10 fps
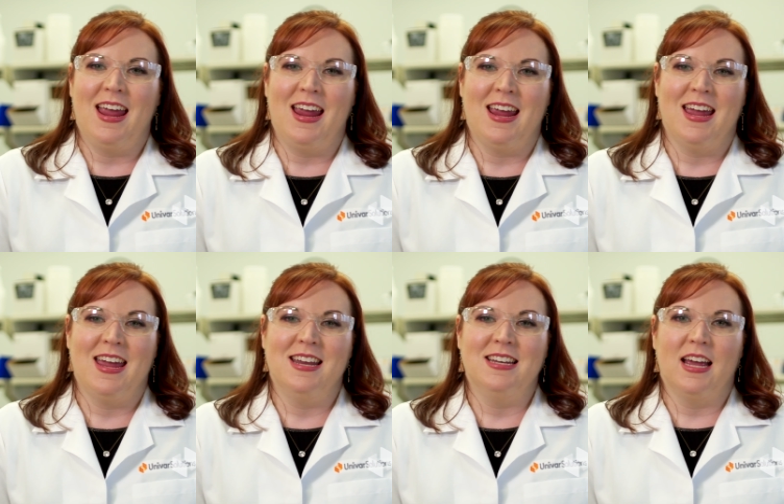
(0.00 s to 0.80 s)

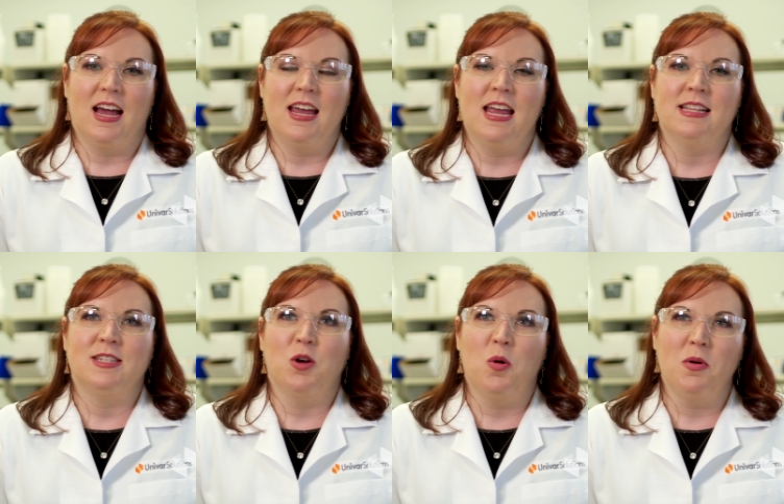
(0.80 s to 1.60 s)
And
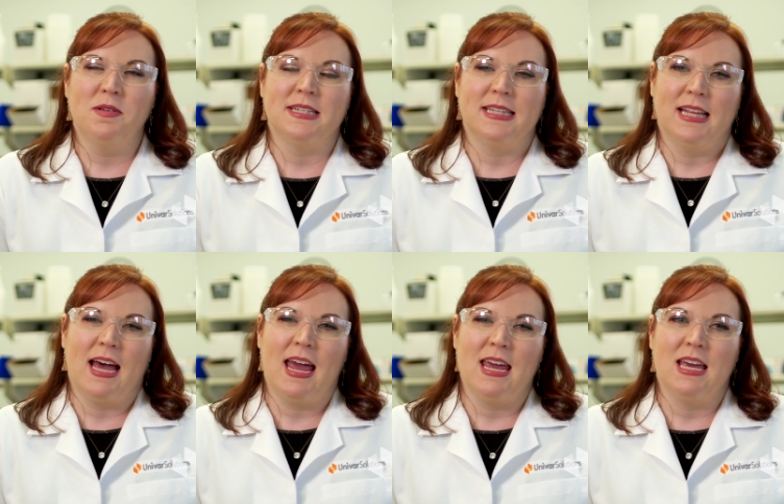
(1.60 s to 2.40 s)
it's almost
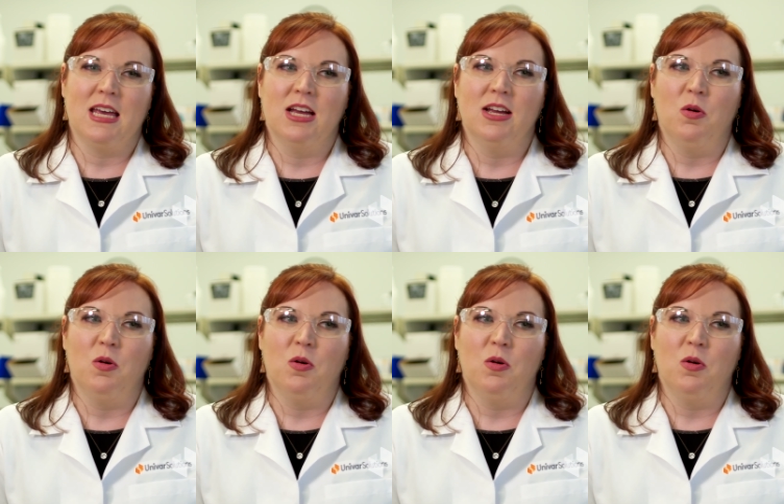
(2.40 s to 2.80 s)
like